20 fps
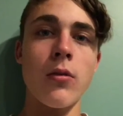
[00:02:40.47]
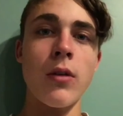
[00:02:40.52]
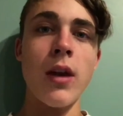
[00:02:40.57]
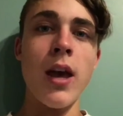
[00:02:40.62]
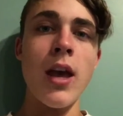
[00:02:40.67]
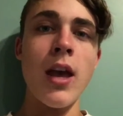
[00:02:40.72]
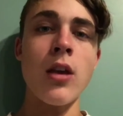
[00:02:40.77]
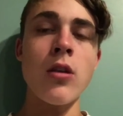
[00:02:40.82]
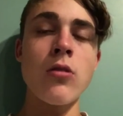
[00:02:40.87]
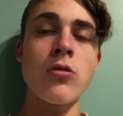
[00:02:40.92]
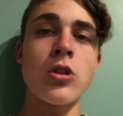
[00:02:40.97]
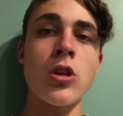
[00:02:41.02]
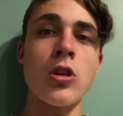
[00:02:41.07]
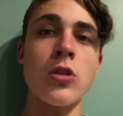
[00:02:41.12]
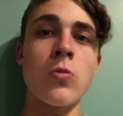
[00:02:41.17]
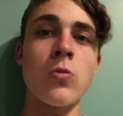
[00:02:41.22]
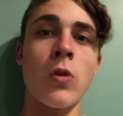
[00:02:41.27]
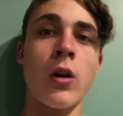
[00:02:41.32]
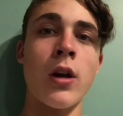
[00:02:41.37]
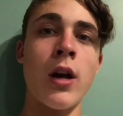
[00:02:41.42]
can't use
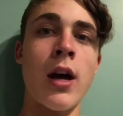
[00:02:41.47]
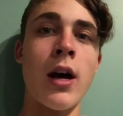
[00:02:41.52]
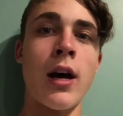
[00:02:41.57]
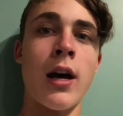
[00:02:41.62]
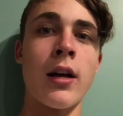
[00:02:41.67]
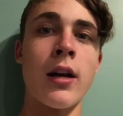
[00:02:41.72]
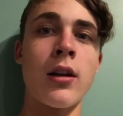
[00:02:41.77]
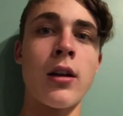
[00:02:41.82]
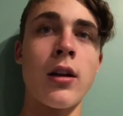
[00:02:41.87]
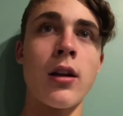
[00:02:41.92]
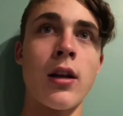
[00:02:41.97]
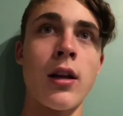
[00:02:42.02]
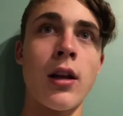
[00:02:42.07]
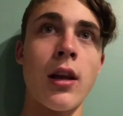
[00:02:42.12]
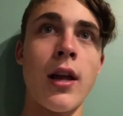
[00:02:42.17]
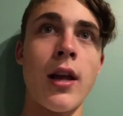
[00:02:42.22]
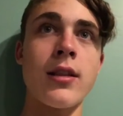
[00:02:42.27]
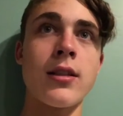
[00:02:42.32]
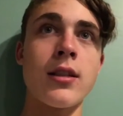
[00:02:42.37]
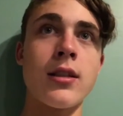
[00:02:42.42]
just one hide,
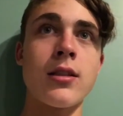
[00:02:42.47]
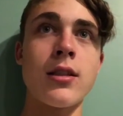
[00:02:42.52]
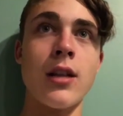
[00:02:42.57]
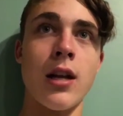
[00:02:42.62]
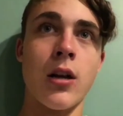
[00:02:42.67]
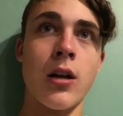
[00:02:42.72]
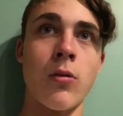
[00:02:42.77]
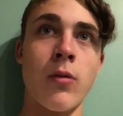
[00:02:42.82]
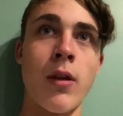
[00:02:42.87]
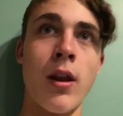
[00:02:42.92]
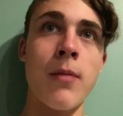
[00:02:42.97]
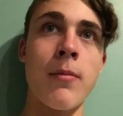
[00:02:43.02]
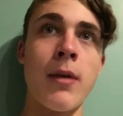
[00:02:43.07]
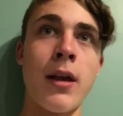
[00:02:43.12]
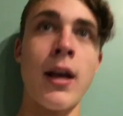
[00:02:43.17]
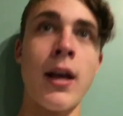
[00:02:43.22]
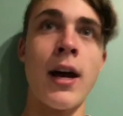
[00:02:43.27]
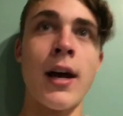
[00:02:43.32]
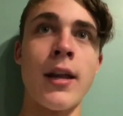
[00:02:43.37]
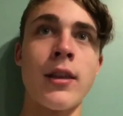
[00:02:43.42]
unless it's like a really
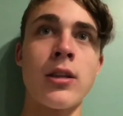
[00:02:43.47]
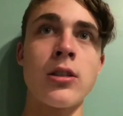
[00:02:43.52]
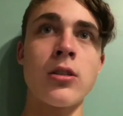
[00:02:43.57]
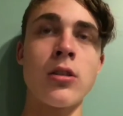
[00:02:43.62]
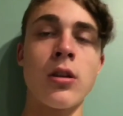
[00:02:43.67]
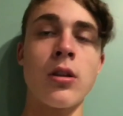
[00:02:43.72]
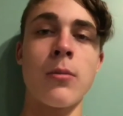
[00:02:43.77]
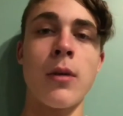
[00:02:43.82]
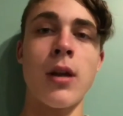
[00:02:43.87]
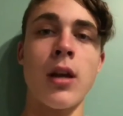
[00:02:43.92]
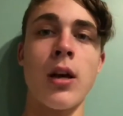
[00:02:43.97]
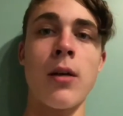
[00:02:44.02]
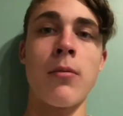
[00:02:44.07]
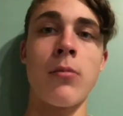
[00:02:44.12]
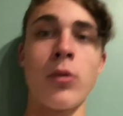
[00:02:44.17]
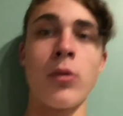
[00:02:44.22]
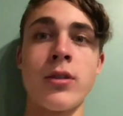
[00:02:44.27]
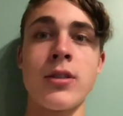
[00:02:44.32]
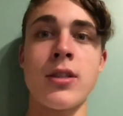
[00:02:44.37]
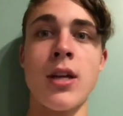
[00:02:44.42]
big hide that you can make a
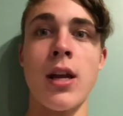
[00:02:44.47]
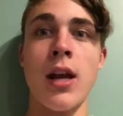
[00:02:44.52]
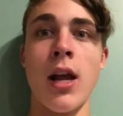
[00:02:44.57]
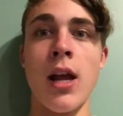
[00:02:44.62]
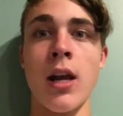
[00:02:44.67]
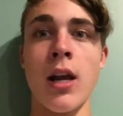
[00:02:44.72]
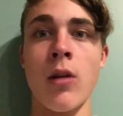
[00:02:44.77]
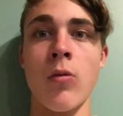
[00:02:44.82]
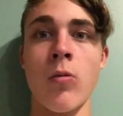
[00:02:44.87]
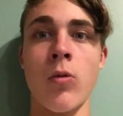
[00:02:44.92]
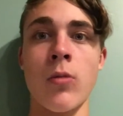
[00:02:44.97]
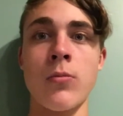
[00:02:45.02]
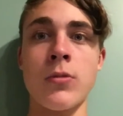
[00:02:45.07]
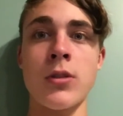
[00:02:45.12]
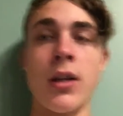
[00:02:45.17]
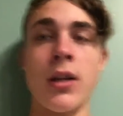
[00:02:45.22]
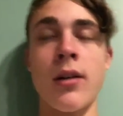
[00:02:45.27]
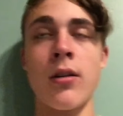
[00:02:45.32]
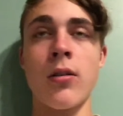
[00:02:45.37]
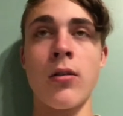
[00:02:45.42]
moist side and a warm
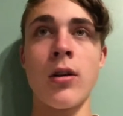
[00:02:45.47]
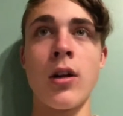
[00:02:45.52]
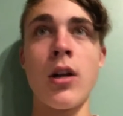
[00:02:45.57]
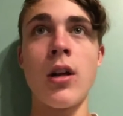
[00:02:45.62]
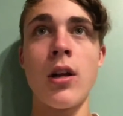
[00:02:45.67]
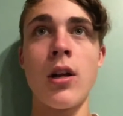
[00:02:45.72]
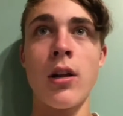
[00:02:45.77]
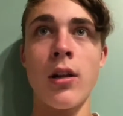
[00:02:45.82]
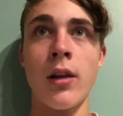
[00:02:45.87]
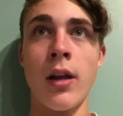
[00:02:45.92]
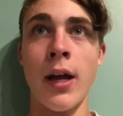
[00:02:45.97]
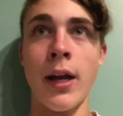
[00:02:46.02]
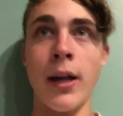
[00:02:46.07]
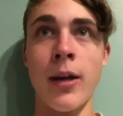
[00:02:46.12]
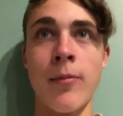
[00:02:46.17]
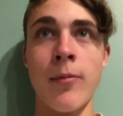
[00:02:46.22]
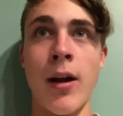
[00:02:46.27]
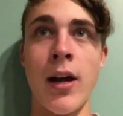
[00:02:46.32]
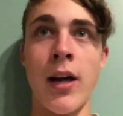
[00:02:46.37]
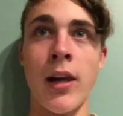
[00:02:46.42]
side on, like
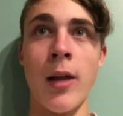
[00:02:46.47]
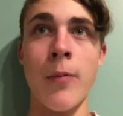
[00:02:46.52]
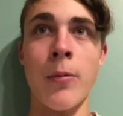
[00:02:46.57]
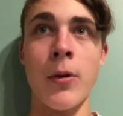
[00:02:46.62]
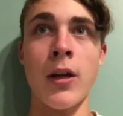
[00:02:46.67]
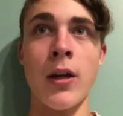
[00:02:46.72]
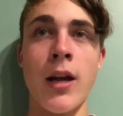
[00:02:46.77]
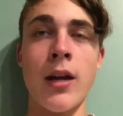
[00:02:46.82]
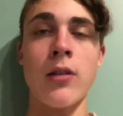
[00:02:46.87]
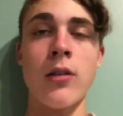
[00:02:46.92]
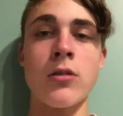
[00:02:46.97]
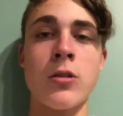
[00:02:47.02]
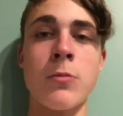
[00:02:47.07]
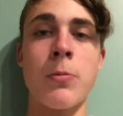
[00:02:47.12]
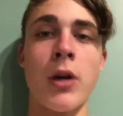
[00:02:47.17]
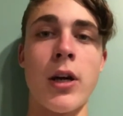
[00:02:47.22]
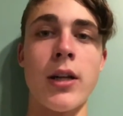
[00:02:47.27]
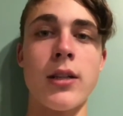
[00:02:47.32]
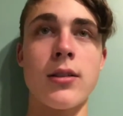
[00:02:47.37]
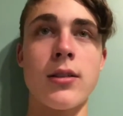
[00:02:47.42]
my leopard gecko
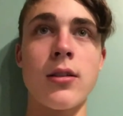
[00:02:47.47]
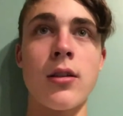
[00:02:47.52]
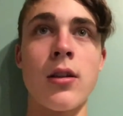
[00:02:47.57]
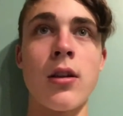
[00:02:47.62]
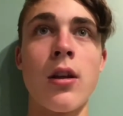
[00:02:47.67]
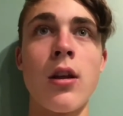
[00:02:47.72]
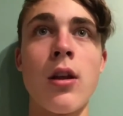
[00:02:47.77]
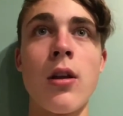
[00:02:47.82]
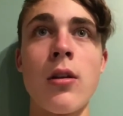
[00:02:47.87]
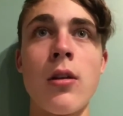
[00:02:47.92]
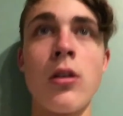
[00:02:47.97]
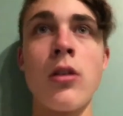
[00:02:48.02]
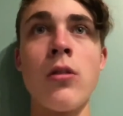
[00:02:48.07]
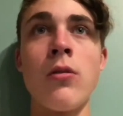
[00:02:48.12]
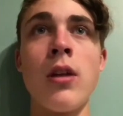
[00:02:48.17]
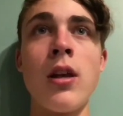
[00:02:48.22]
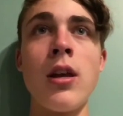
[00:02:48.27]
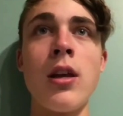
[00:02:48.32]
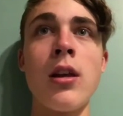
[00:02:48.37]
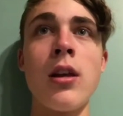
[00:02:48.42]
spot. You
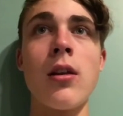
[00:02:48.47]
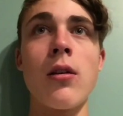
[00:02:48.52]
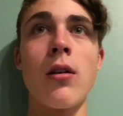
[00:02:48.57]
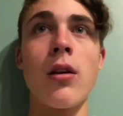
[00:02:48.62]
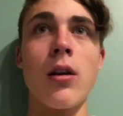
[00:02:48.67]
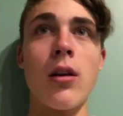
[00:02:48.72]
need